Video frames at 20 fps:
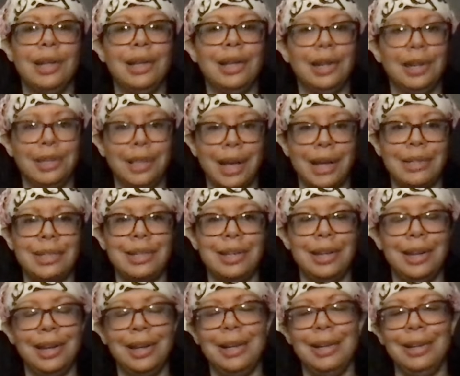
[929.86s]
That's
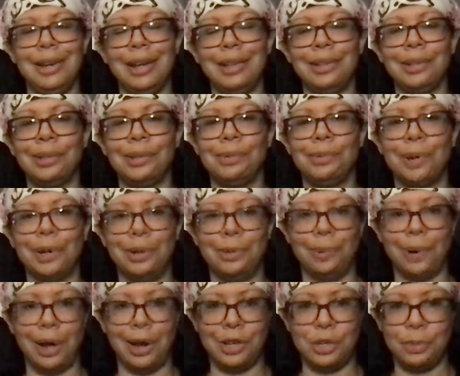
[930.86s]
another good one to
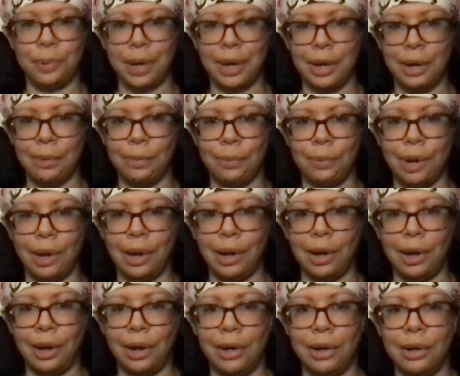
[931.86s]
watch by
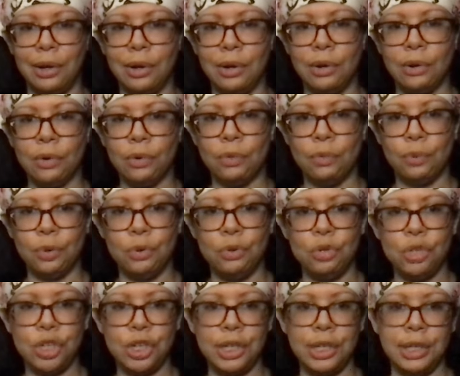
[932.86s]
Rujan
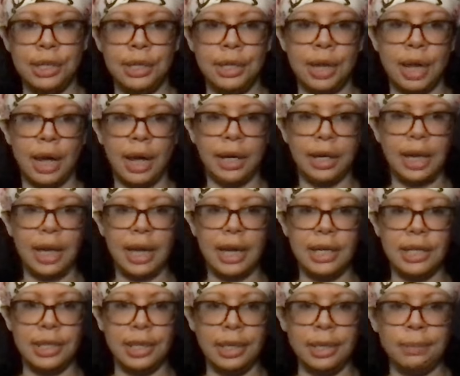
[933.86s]

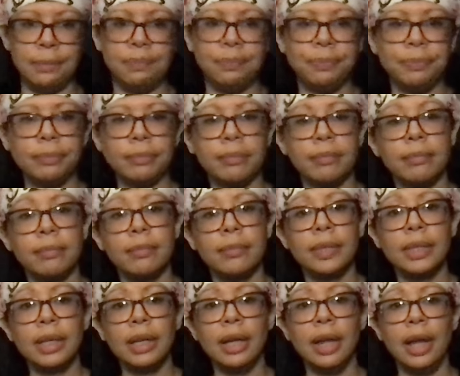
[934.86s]
KD.
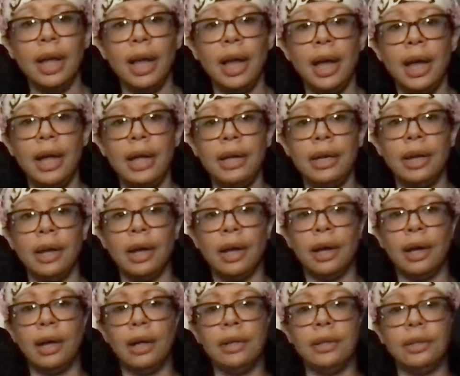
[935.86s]

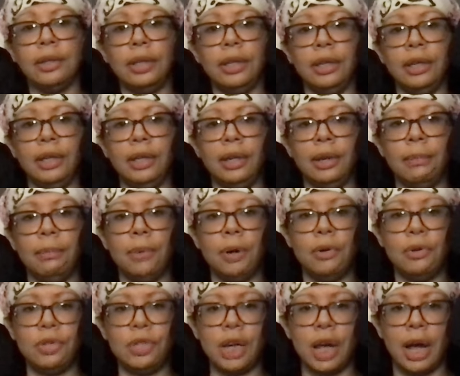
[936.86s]
And the
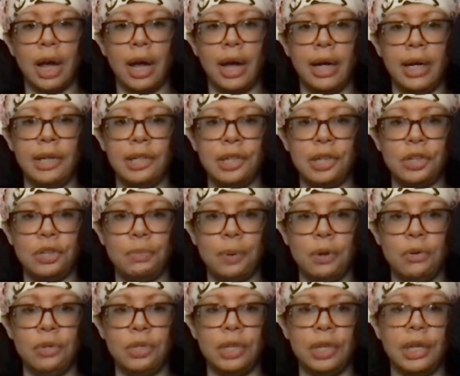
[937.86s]
Most High is
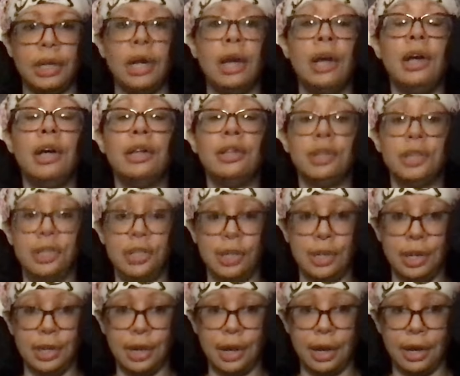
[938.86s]
exposing the
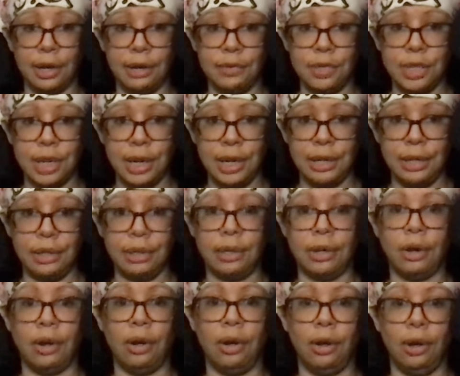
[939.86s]
synagogue of
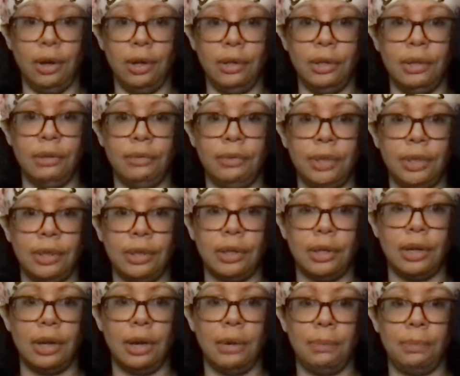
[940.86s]
Satan. All of their
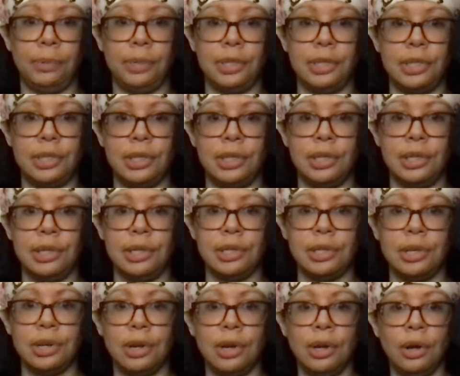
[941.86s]

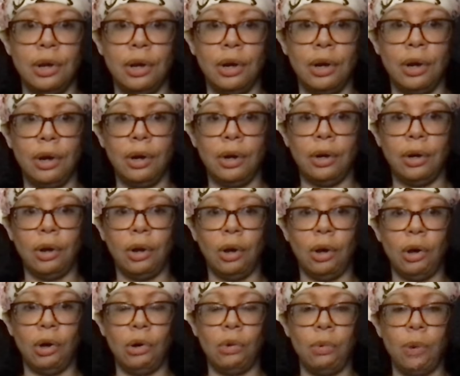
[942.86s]
accomplices are
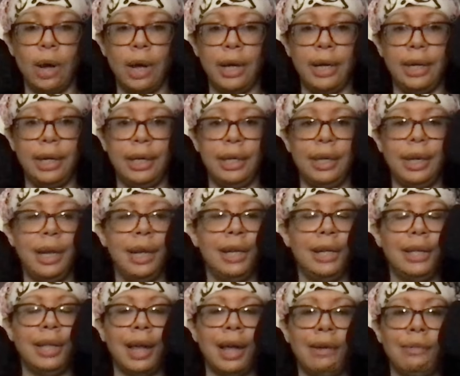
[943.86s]
all quiet.
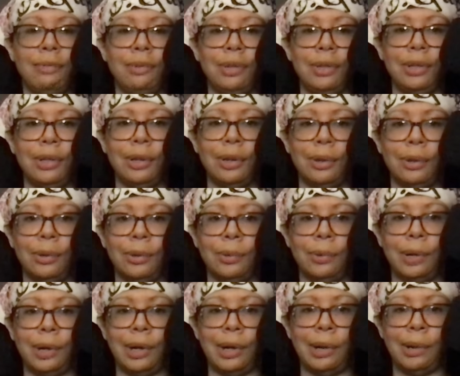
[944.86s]
And that
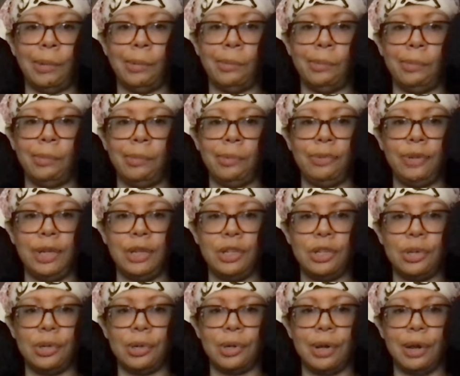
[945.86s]
video
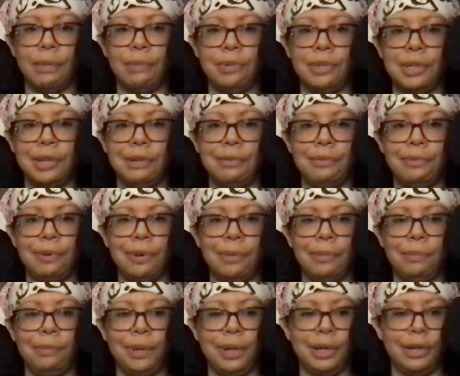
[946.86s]
feature comes in
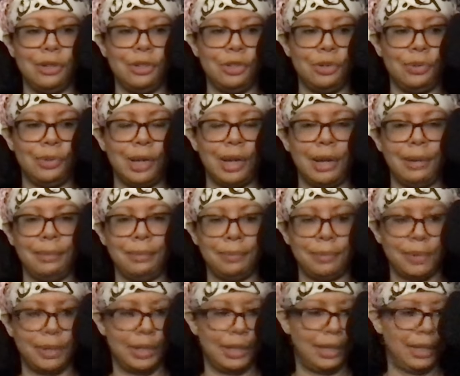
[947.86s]
from Big Judah.
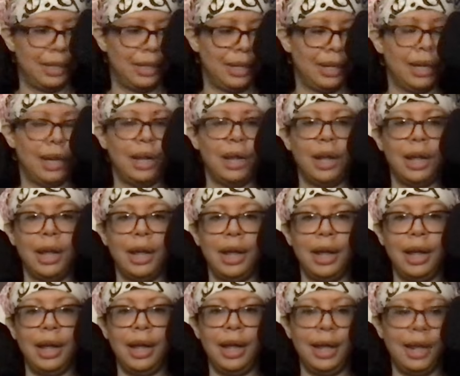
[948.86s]

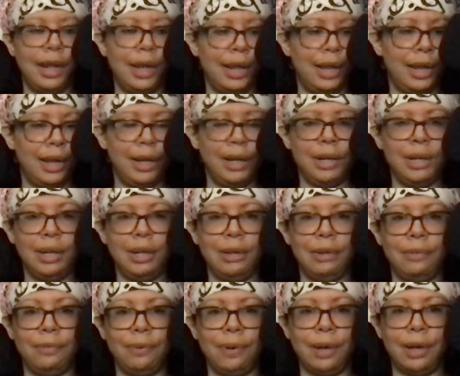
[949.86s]
And
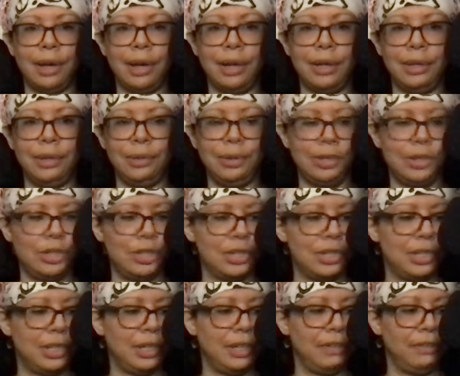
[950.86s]
if you could
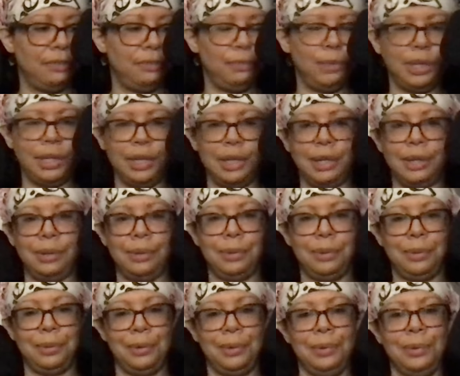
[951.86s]
just give me
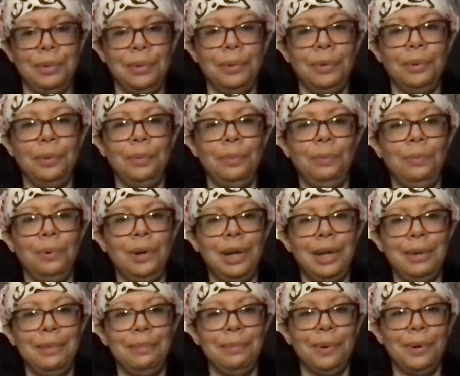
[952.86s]

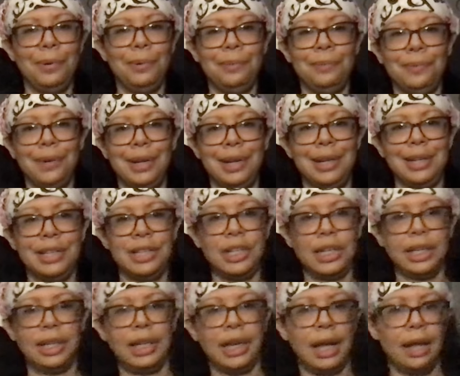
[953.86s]
one moment
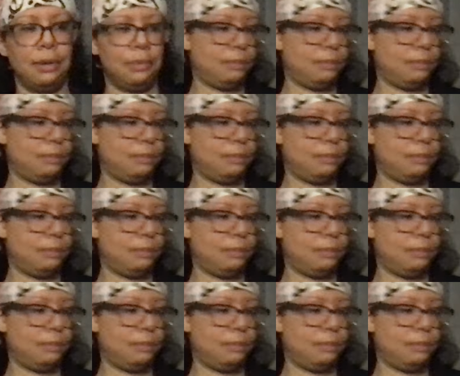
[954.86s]
to get